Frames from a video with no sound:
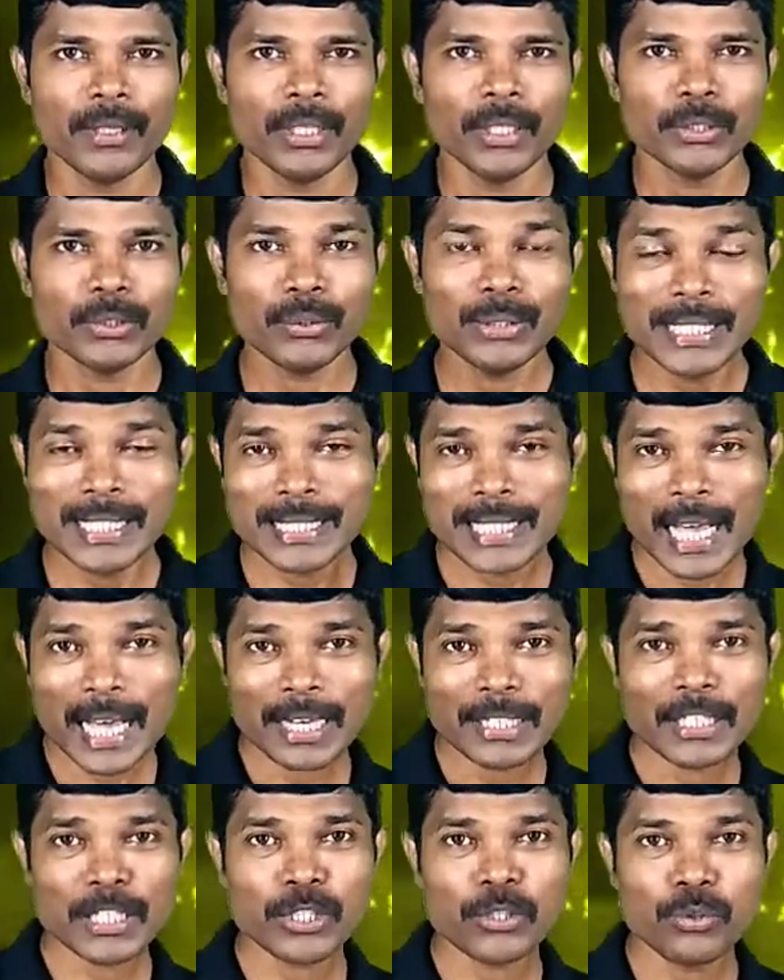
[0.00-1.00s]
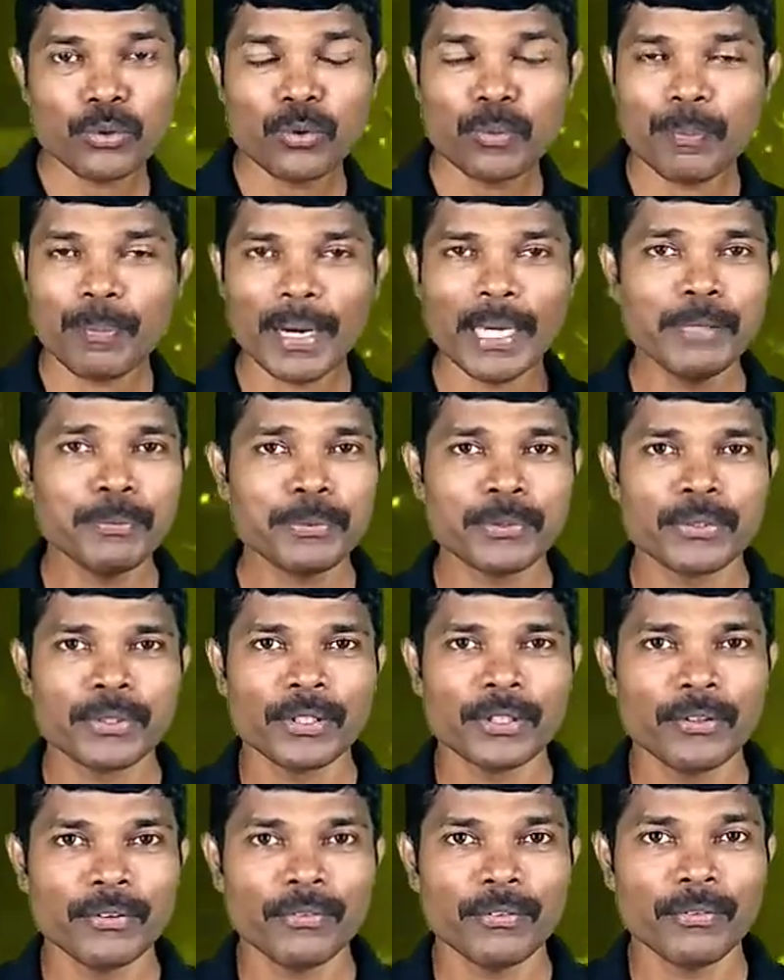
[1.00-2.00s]
So these are the two pipes.
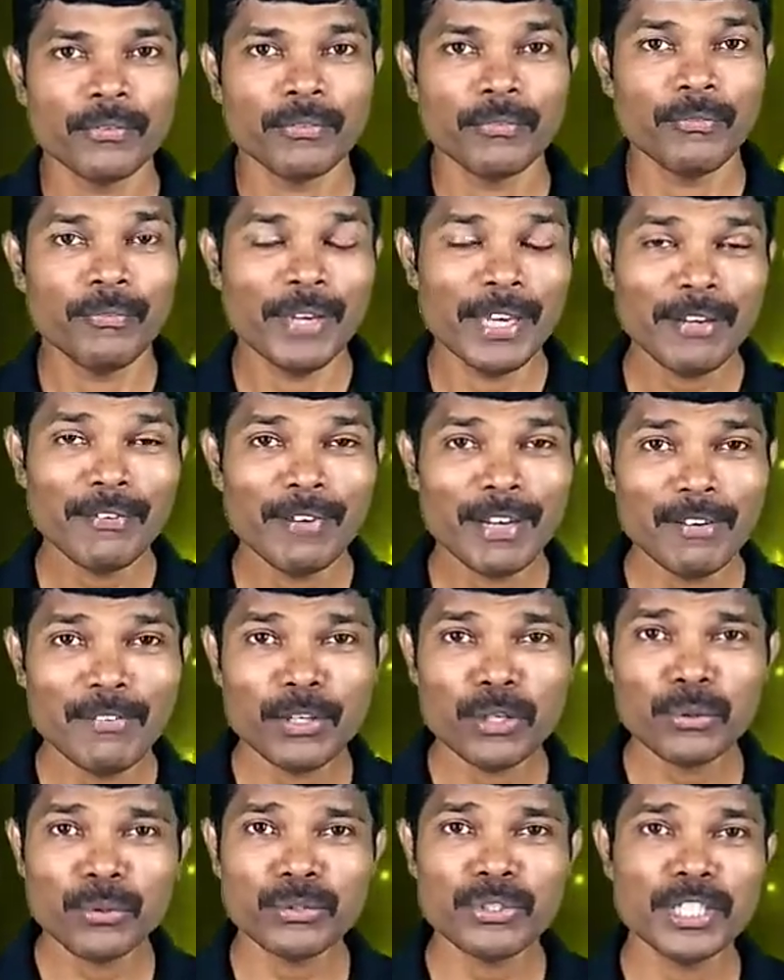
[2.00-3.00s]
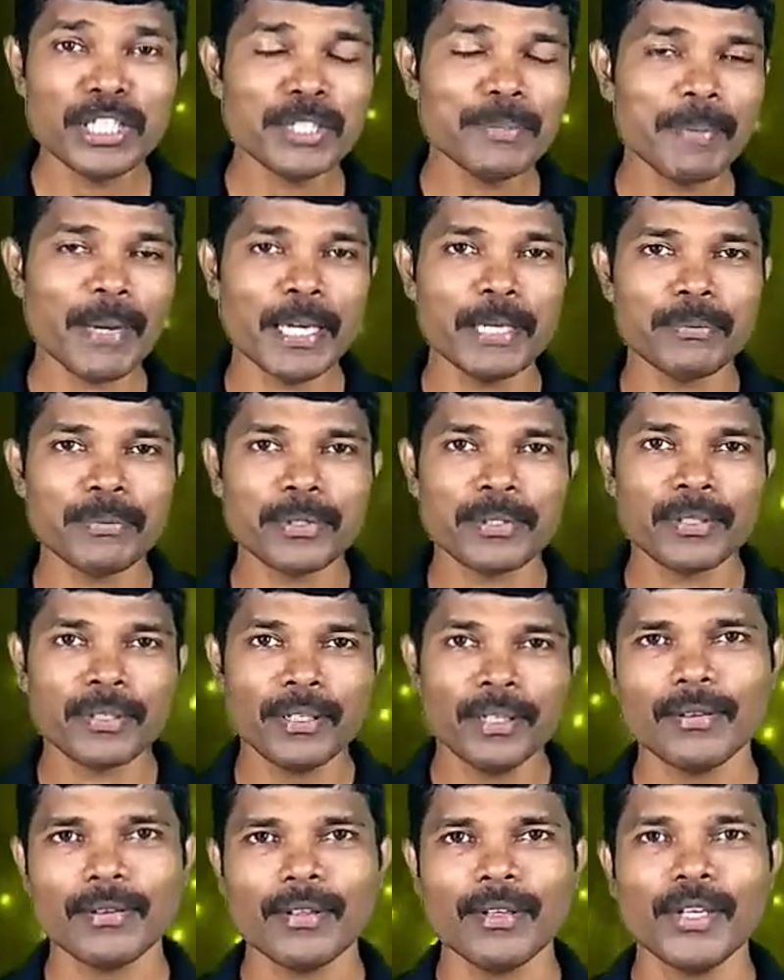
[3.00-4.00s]
Where will we use these pipes?
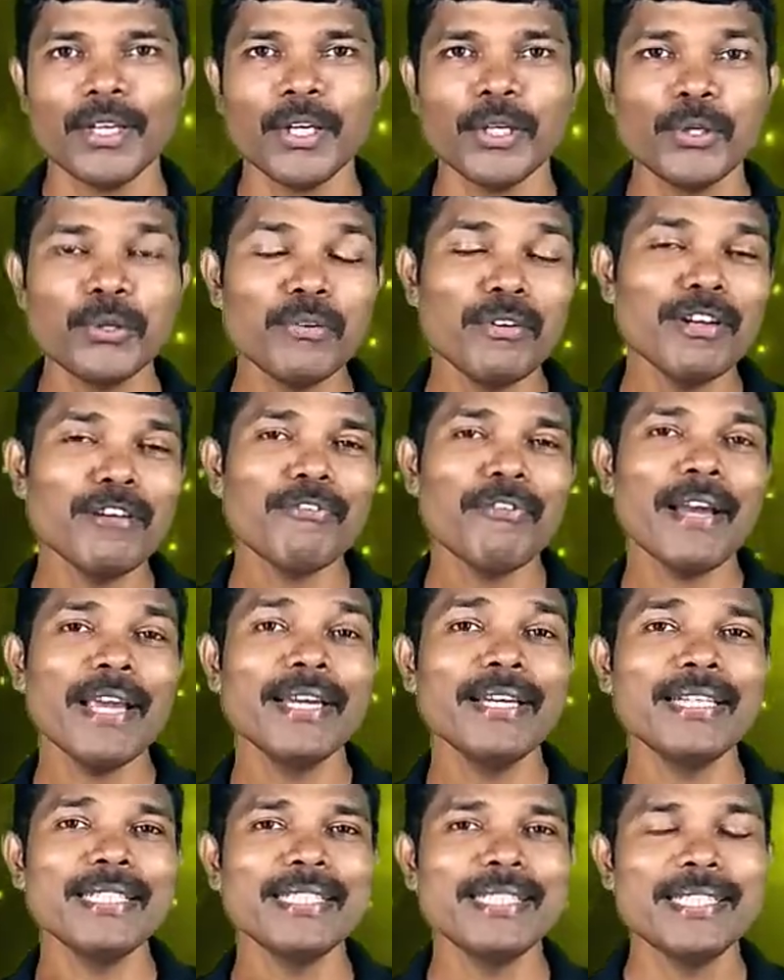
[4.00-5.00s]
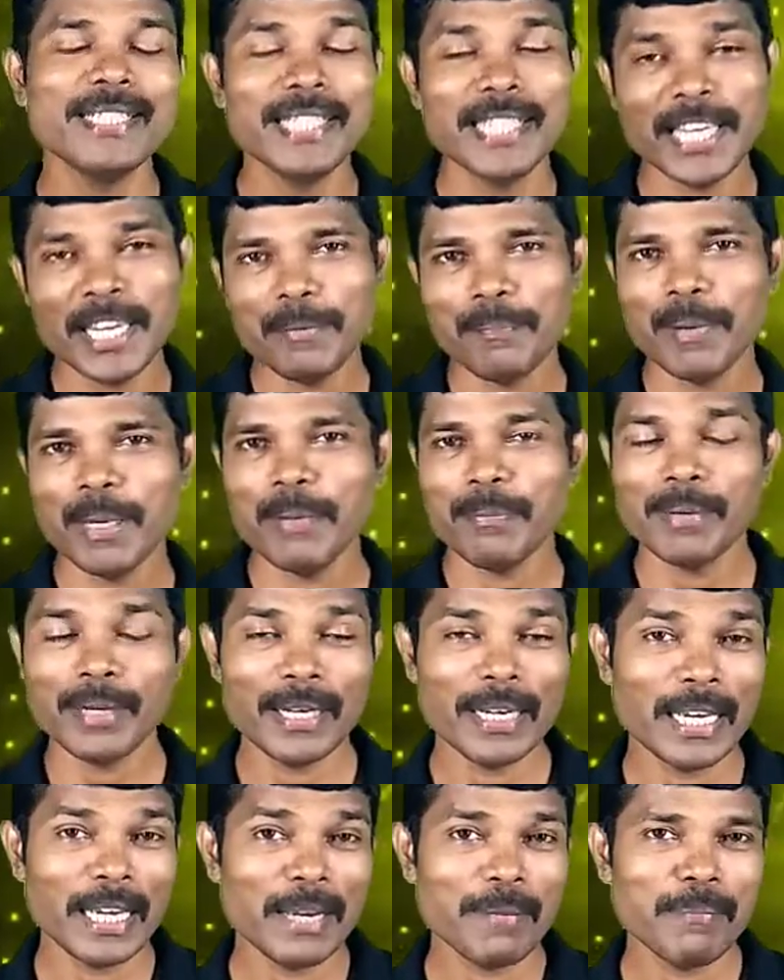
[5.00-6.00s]
You will find GI pipe
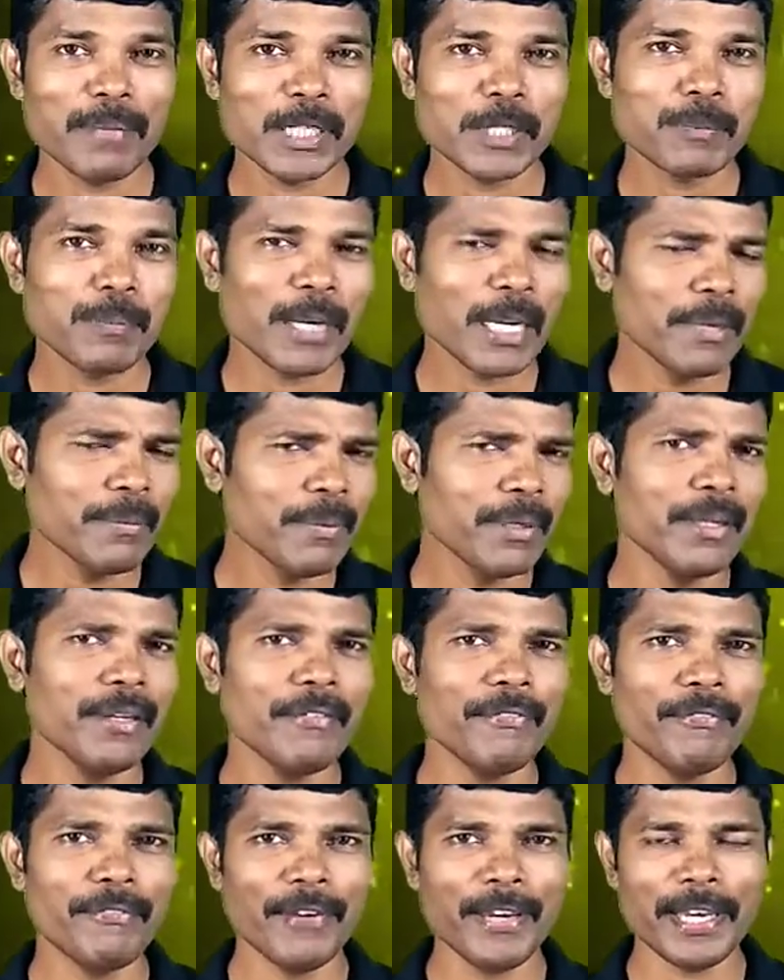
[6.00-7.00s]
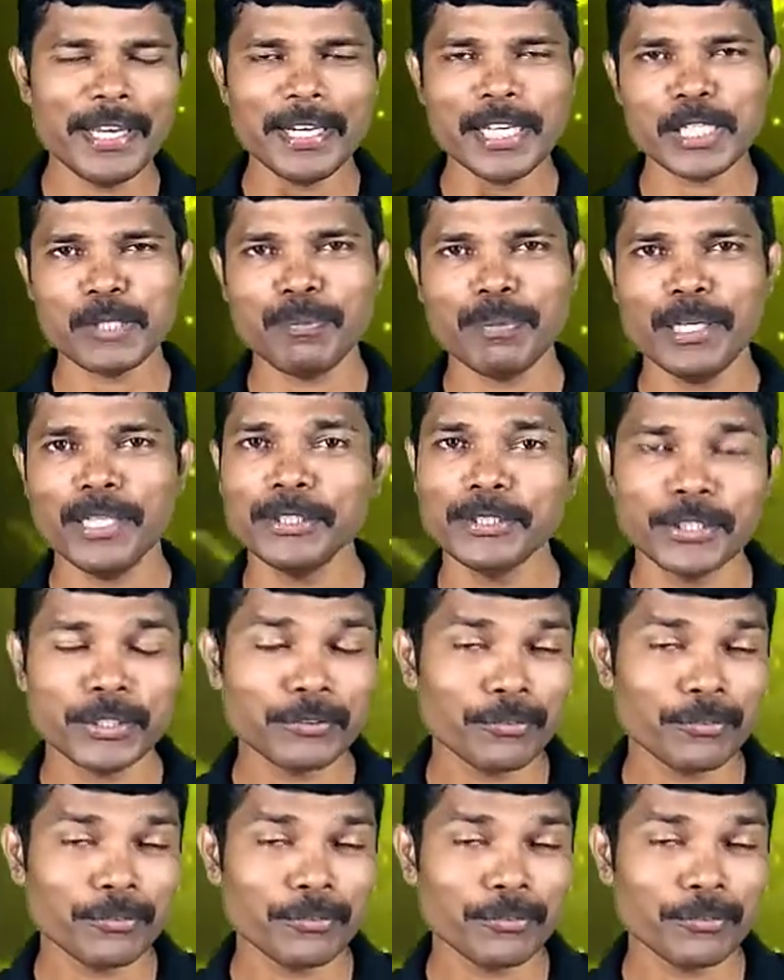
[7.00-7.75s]
and MS pipe in various places.